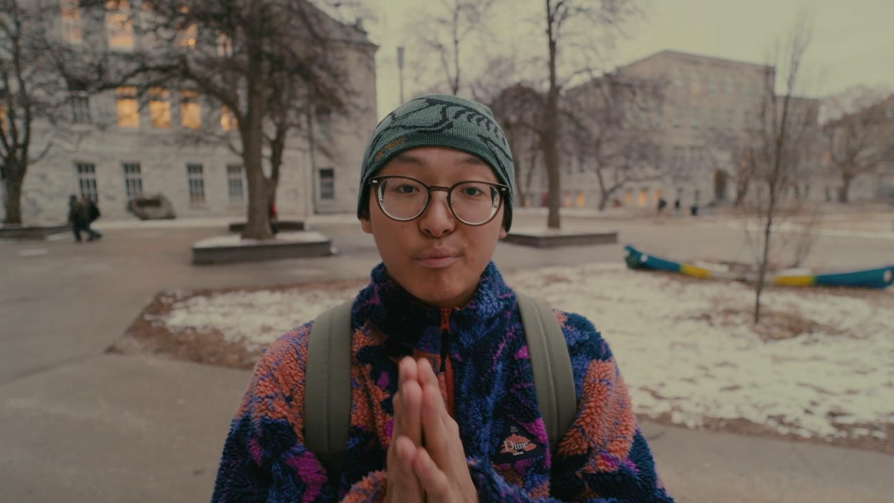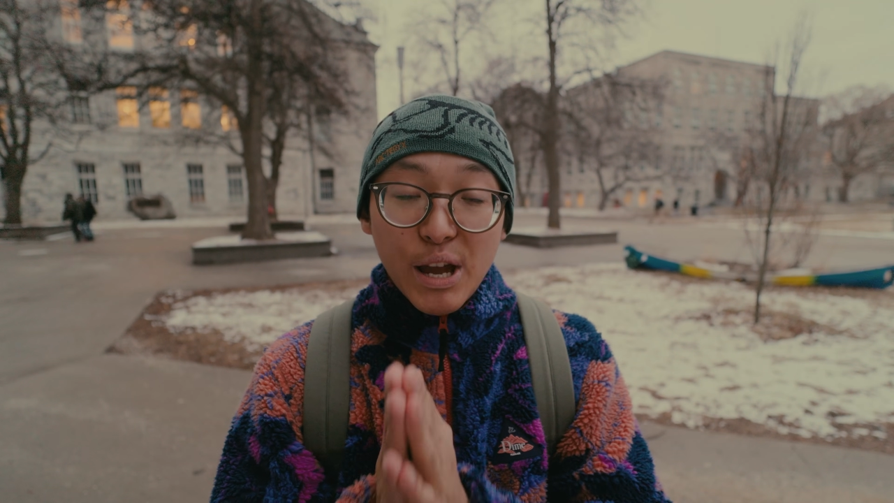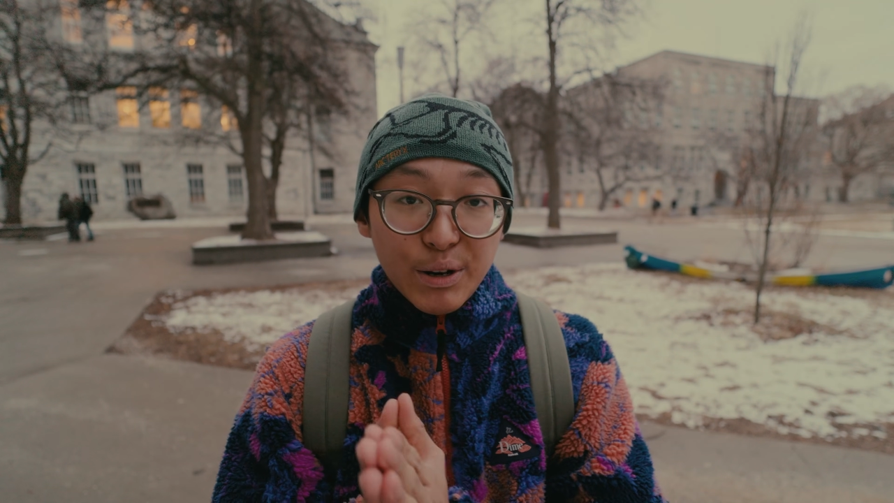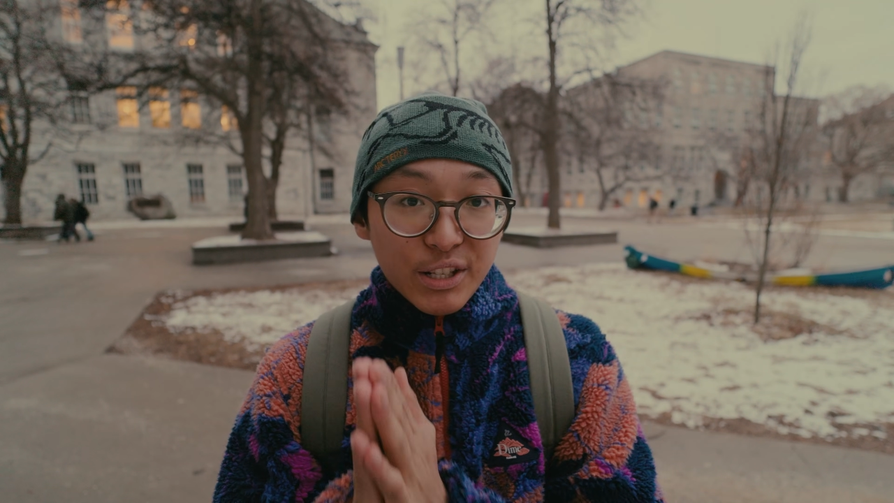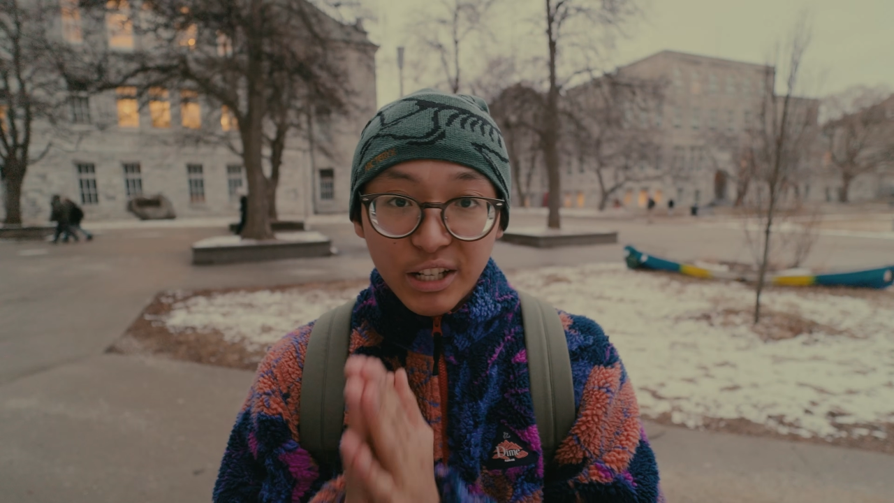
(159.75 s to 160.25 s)

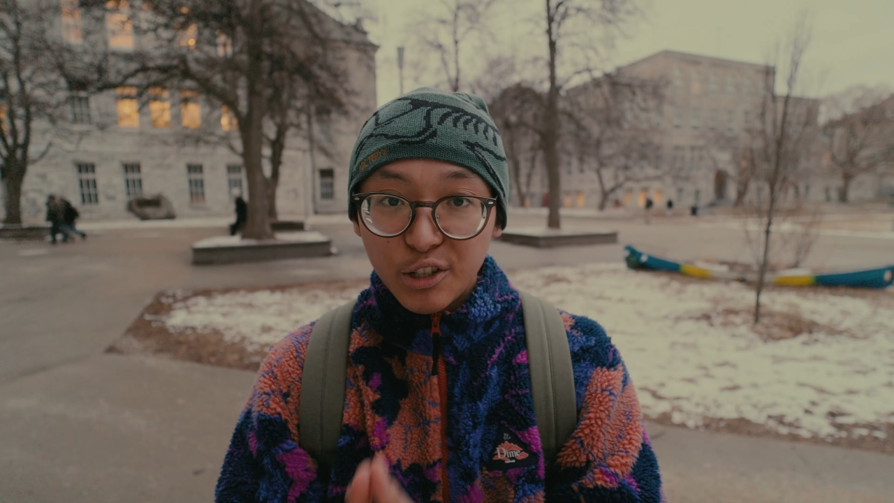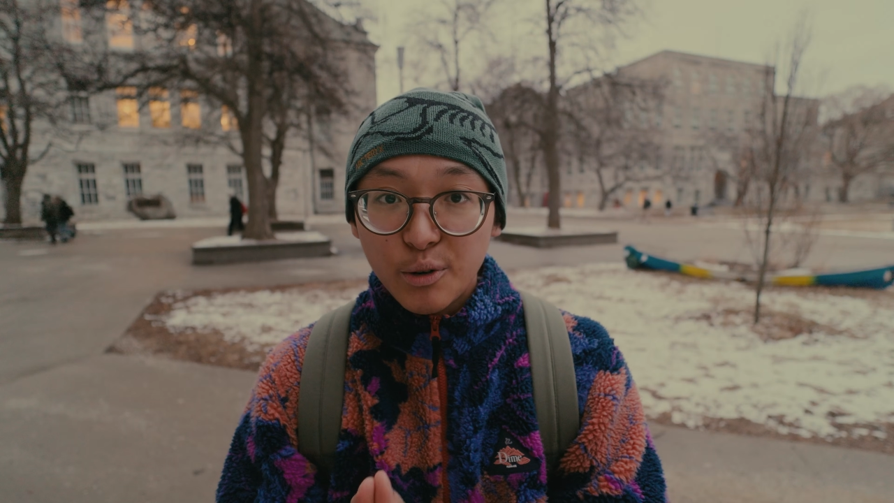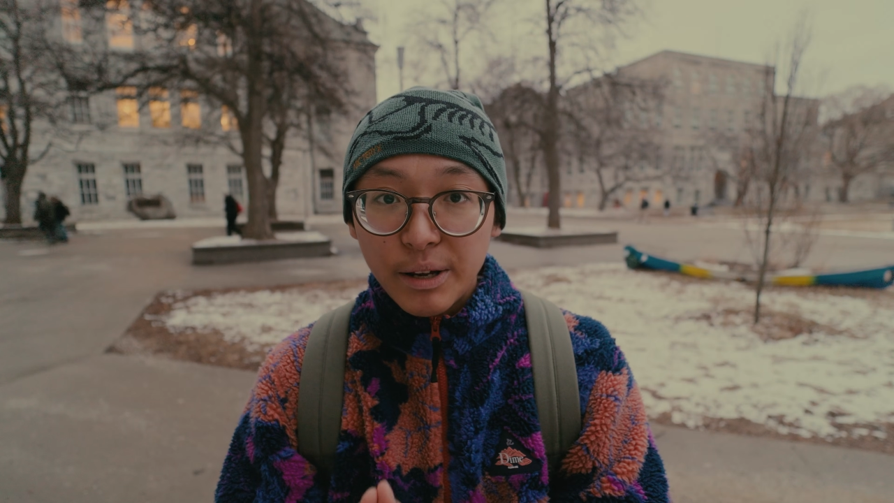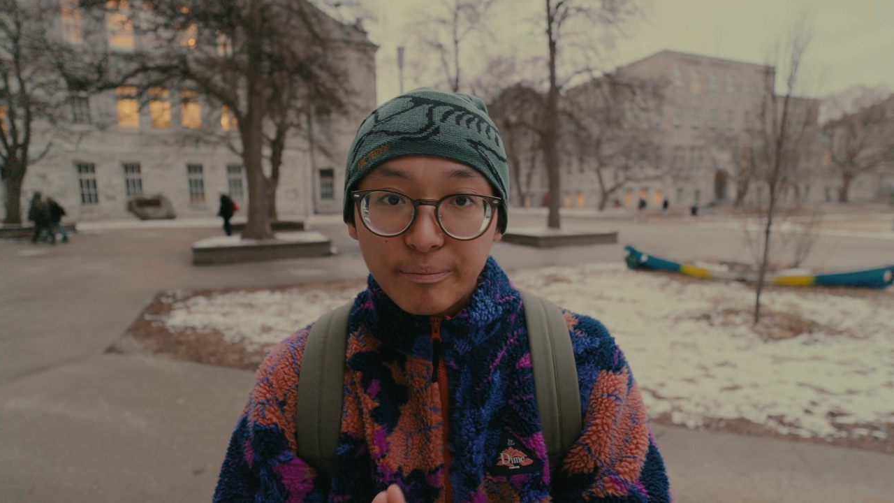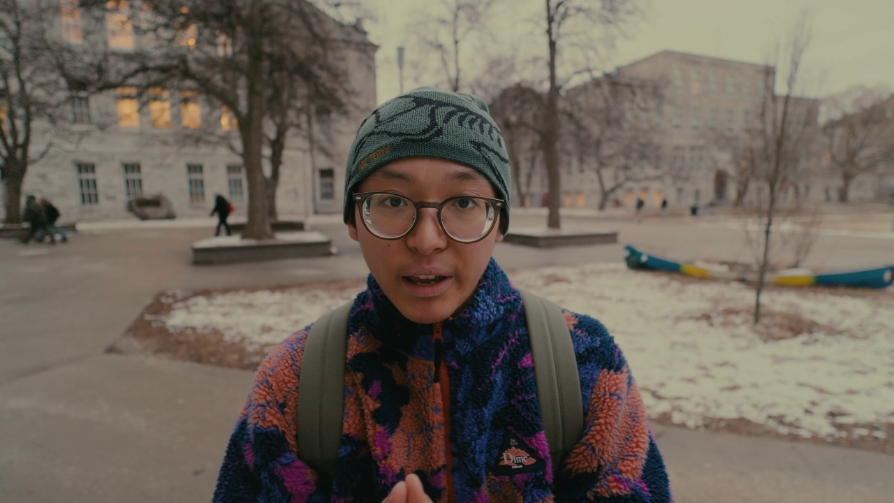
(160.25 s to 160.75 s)
Now I just need to do
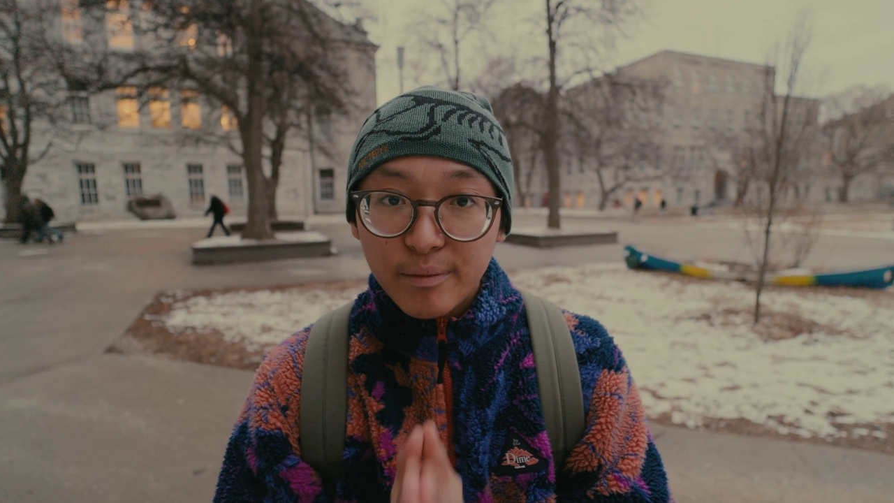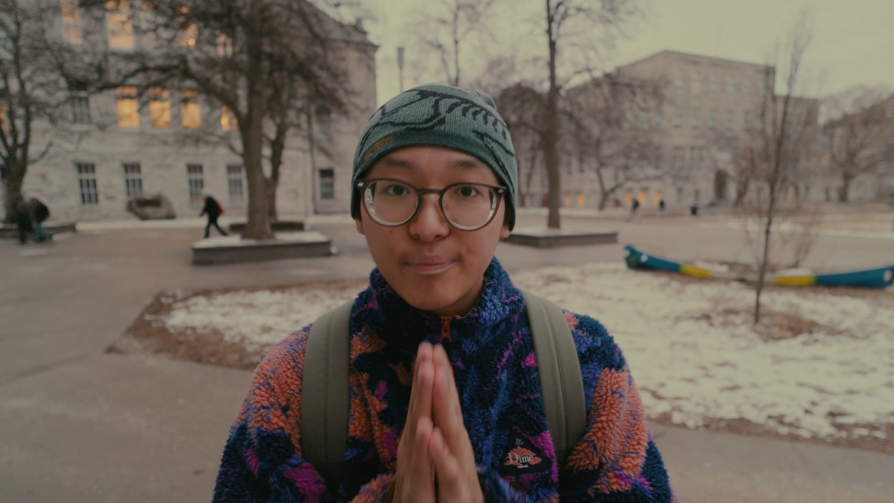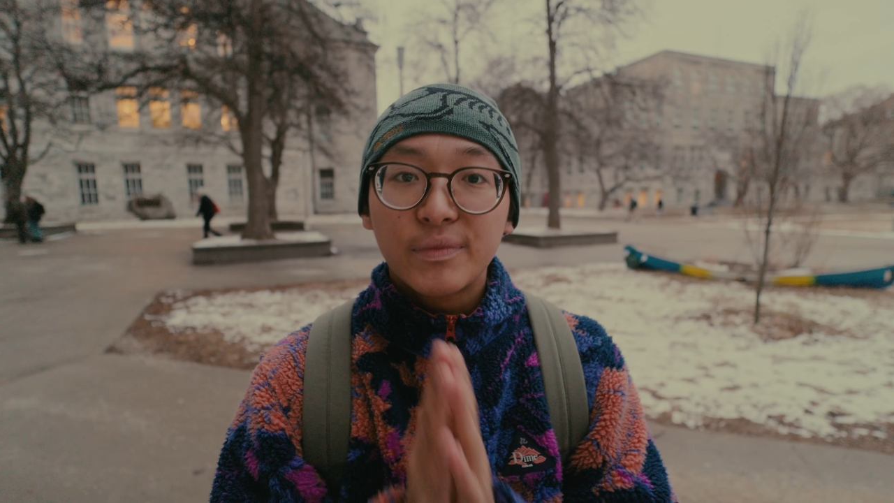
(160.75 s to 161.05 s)
it and